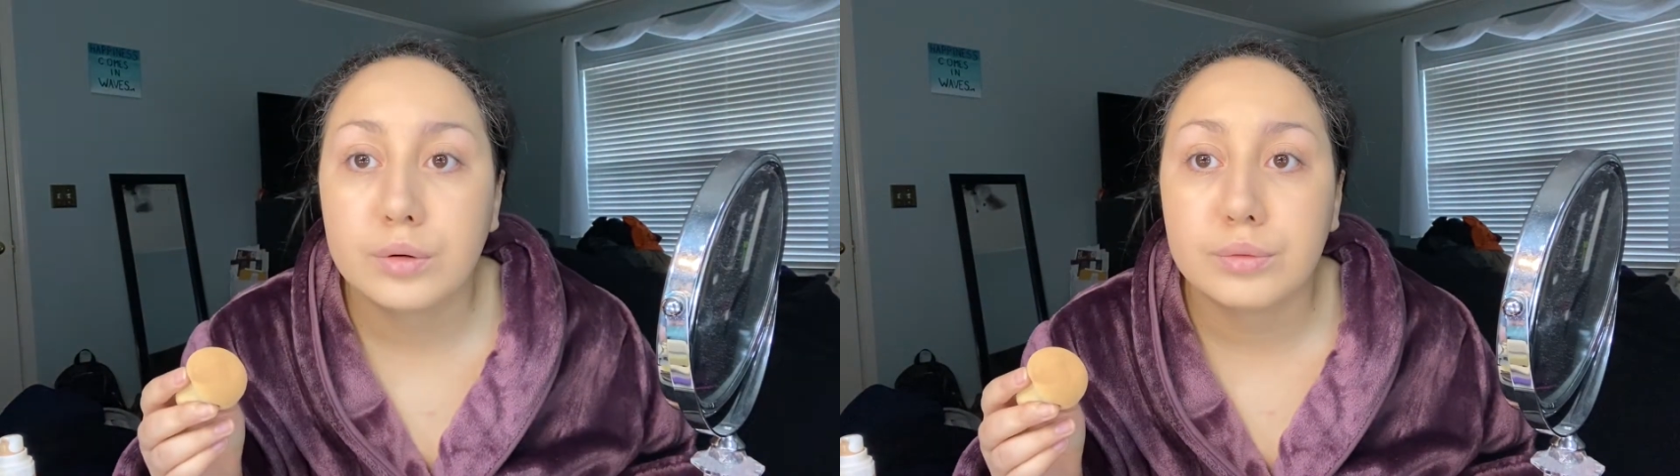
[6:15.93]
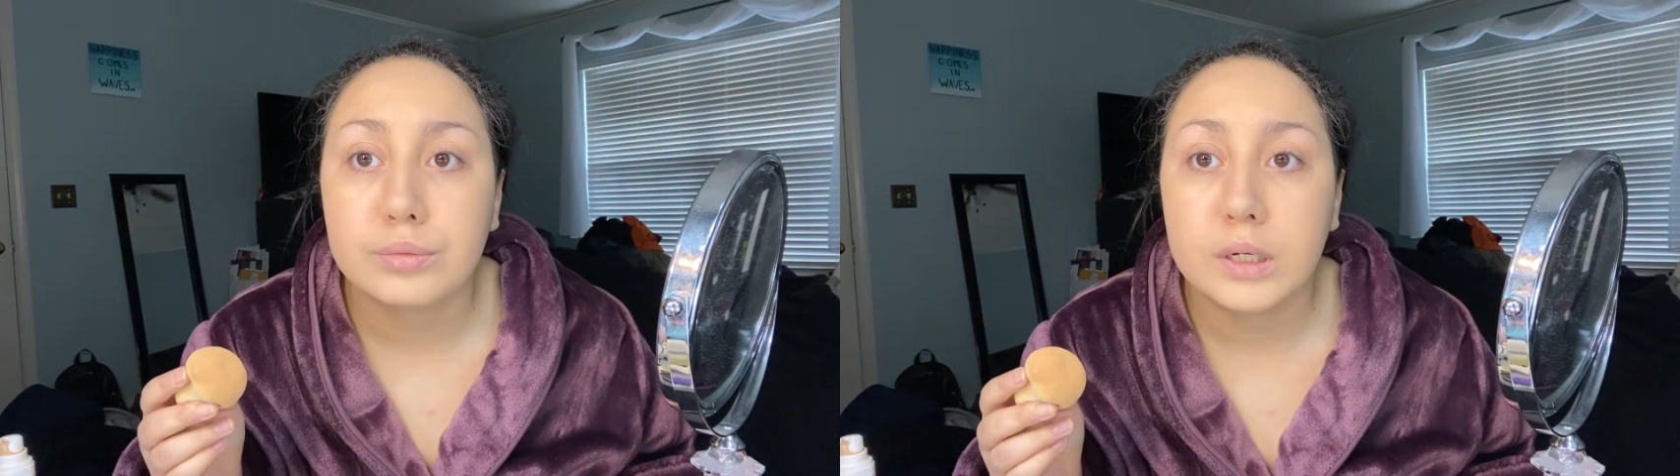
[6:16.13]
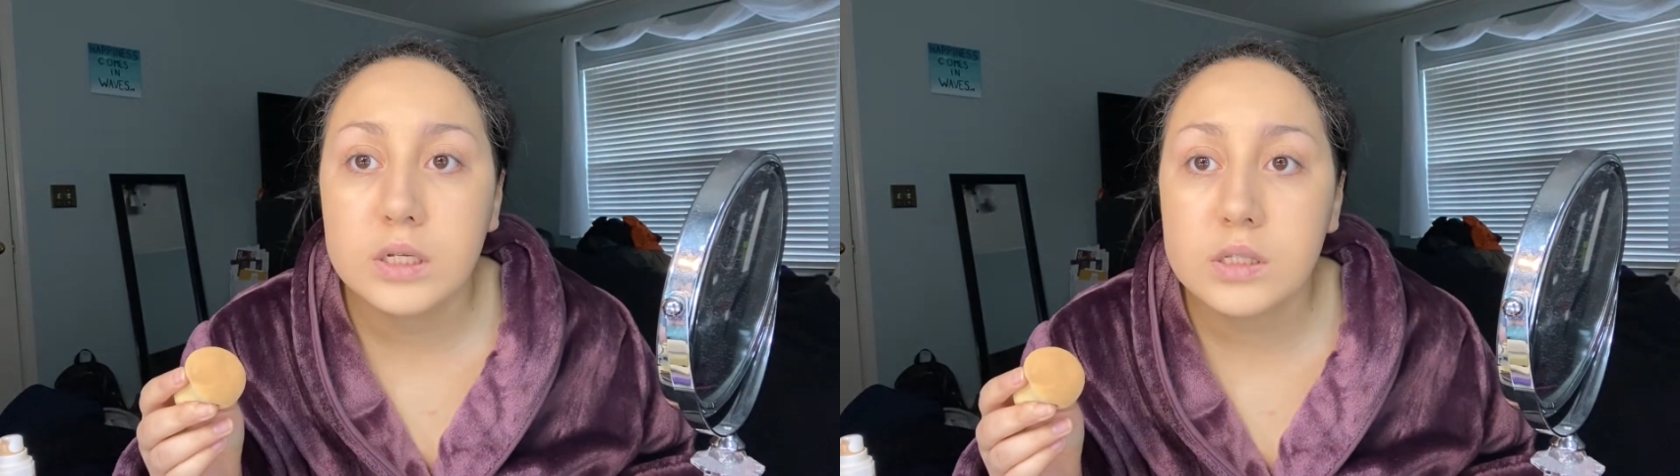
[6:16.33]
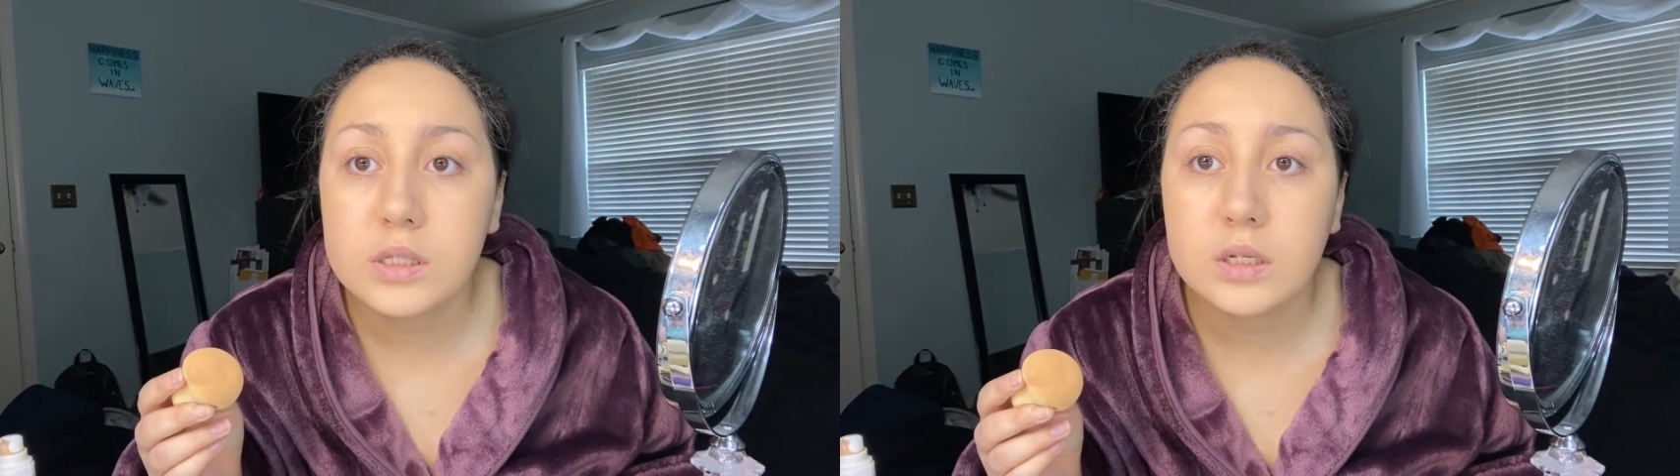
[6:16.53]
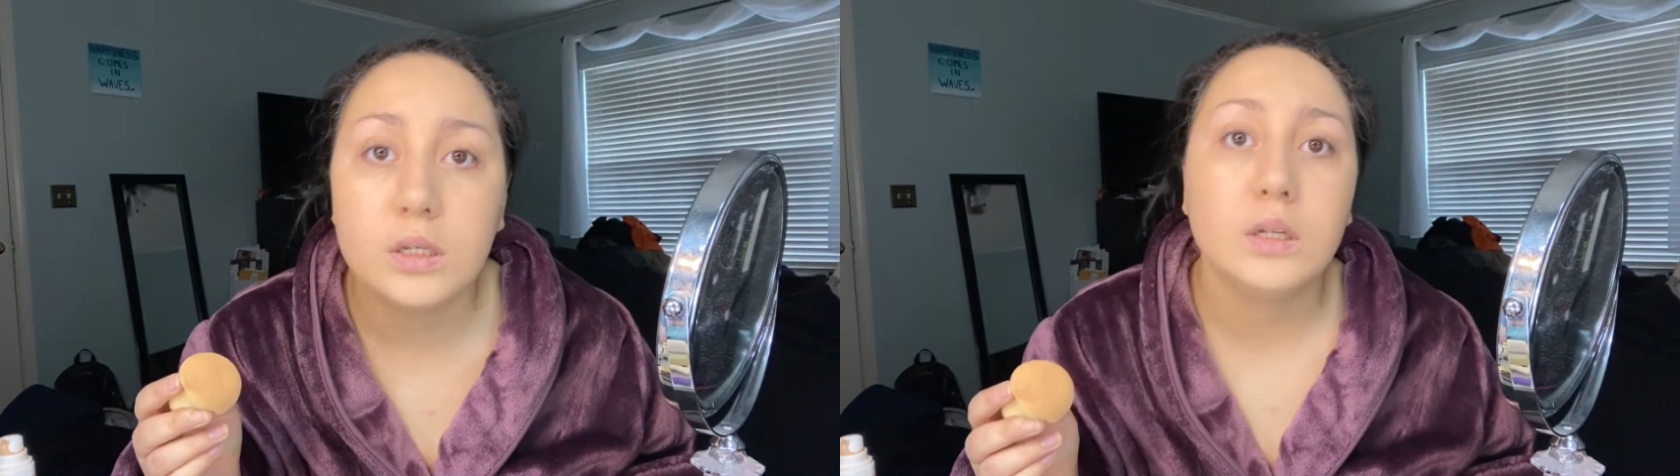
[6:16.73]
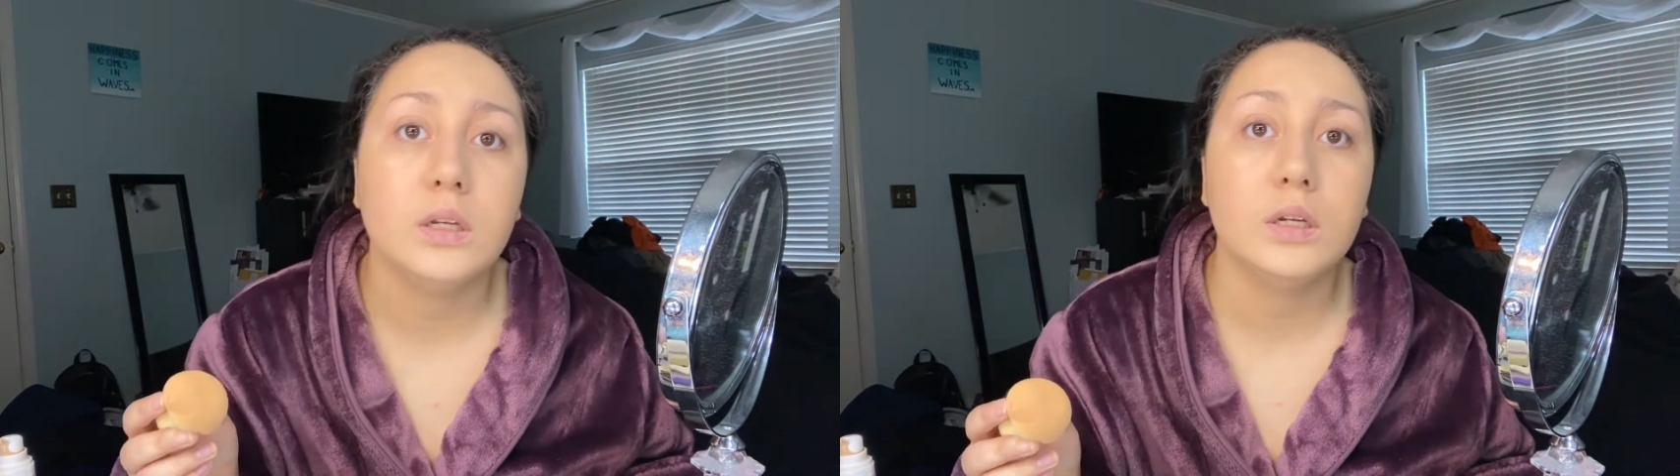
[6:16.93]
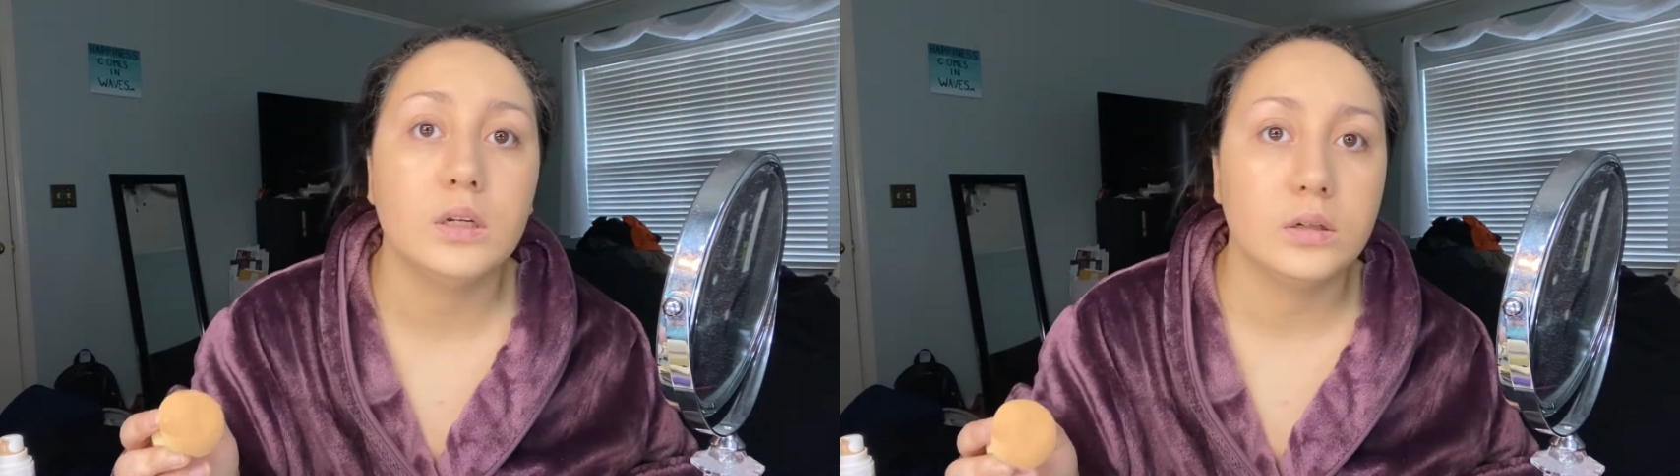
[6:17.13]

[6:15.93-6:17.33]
crazy. I